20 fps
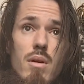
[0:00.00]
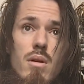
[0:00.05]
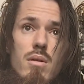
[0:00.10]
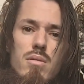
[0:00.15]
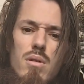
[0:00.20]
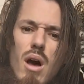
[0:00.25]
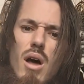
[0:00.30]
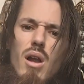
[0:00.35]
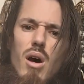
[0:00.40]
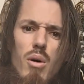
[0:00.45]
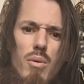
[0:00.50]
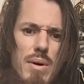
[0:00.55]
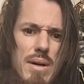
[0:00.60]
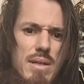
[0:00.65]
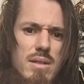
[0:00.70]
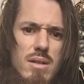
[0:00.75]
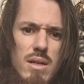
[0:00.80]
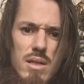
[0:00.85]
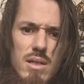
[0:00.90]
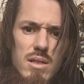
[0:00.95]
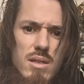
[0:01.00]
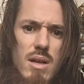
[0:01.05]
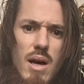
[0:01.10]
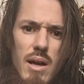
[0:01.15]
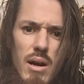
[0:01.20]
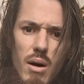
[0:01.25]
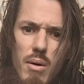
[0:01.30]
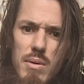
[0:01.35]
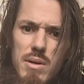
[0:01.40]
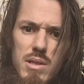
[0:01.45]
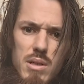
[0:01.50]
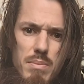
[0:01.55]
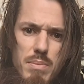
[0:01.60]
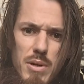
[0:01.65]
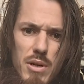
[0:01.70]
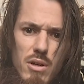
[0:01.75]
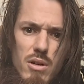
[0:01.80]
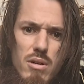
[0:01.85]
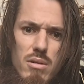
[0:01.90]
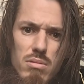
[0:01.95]
Not always, and it's not always a
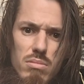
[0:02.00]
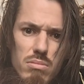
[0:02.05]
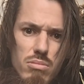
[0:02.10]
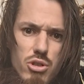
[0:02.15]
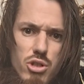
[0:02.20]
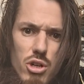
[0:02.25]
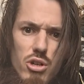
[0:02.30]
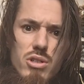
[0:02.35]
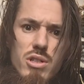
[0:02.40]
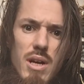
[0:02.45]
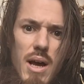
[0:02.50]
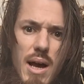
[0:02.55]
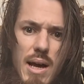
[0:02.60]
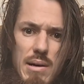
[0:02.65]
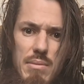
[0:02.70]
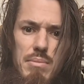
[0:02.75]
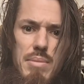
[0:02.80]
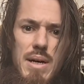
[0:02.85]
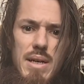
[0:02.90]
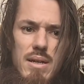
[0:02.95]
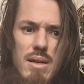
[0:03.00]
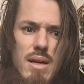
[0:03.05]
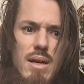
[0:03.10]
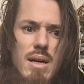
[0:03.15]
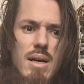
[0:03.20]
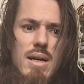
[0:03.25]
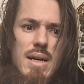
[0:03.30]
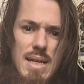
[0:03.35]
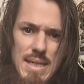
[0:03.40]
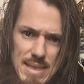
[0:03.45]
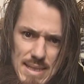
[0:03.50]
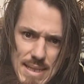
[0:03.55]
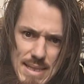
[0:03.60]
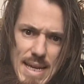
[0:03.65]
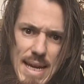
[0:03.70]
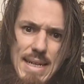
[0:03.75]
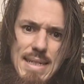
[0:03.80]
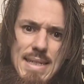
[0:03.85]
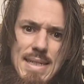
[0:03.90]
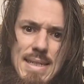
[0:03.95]
pure, sure sign, but it's a
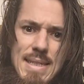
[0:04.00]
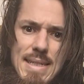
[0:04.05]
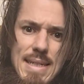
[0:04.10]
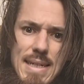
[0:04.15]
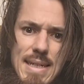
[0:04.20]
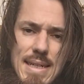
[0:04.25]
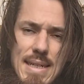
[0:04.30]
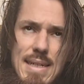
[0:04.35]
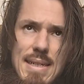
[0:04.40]
tendency.